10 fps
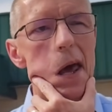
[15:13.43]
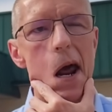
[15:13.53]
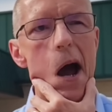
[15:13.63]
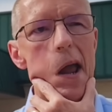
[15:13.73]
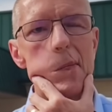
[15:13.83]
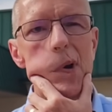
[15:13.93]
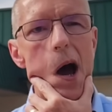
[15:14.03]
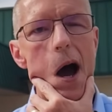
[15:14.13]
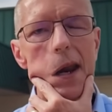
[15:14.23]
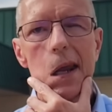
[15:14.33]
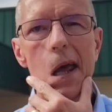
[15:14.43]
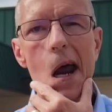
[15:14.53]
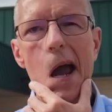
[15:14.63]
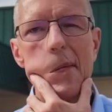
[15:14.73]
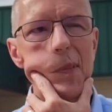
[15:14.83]
And I am
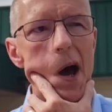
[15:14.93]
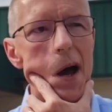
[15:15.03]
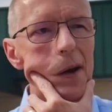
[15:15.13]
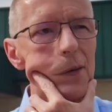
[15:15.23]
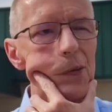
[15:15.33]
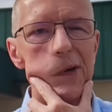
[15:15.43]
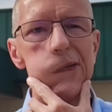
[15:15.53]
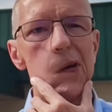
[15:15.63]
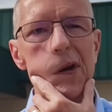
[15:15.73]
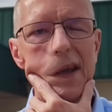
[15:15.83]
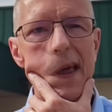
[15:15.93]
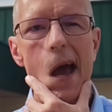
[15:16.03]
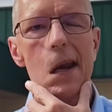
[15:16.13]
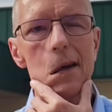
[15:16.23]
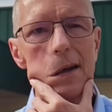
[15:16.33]
not refuting that.
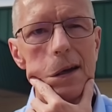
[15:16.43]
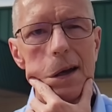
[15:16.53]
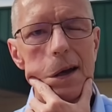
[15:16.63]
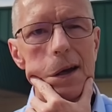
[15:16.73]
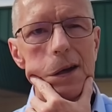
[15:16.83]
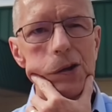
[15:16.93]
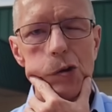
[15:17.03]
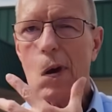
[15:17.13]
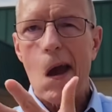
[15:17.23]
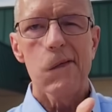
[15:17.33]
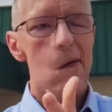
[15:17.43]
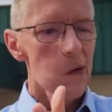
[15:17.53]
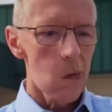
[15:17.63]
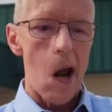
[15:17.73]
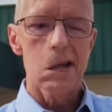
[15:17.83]
You have
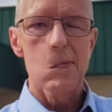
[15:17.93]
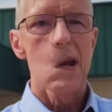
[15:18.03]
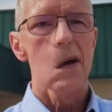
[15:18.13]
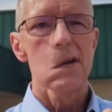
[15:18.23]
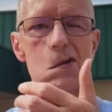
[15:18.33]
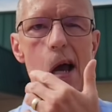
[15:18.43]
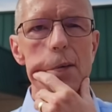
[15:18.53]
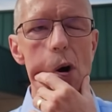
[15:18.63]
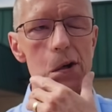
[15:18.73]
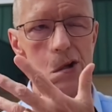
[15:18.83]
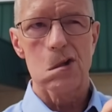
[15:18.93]
every right to be on this sidewalk, just